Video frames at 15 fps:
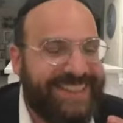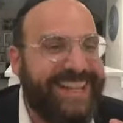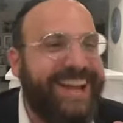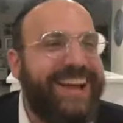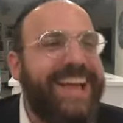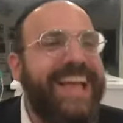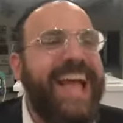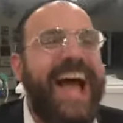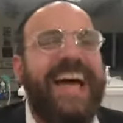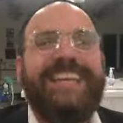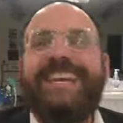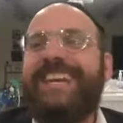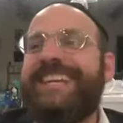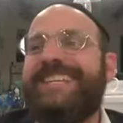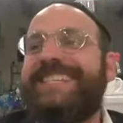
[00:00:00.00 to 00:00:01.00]

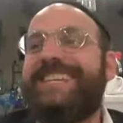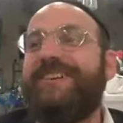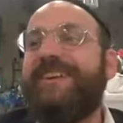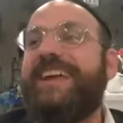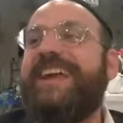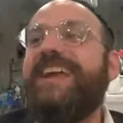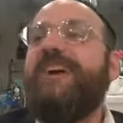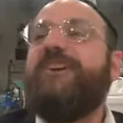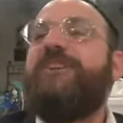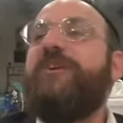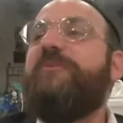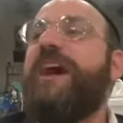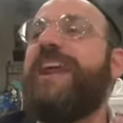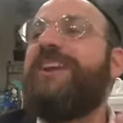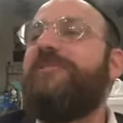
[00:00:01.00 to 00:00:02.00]
and it's too,
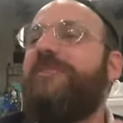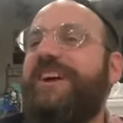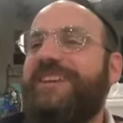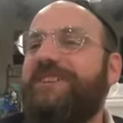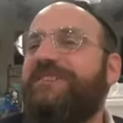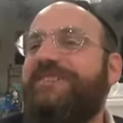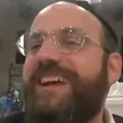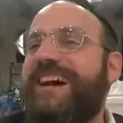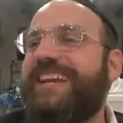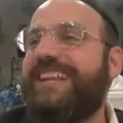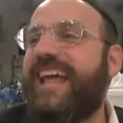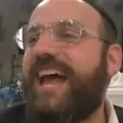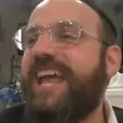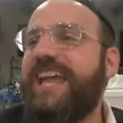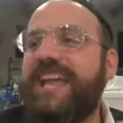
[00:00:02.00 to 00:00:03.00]
no matter what you've done
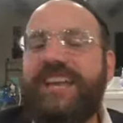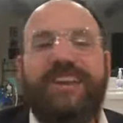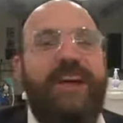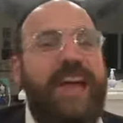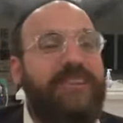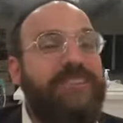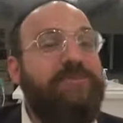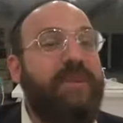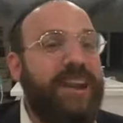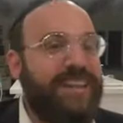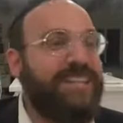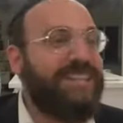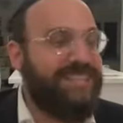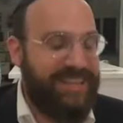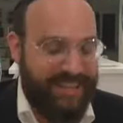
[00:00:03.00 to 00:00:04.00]
in life, you know,
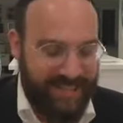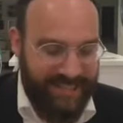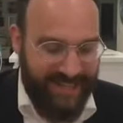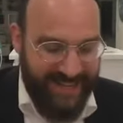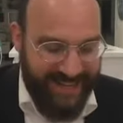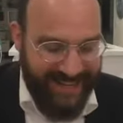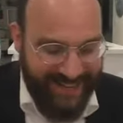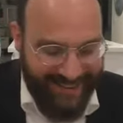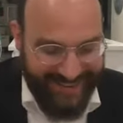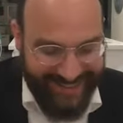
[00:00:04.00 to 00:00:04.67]
everybody's just going to hear.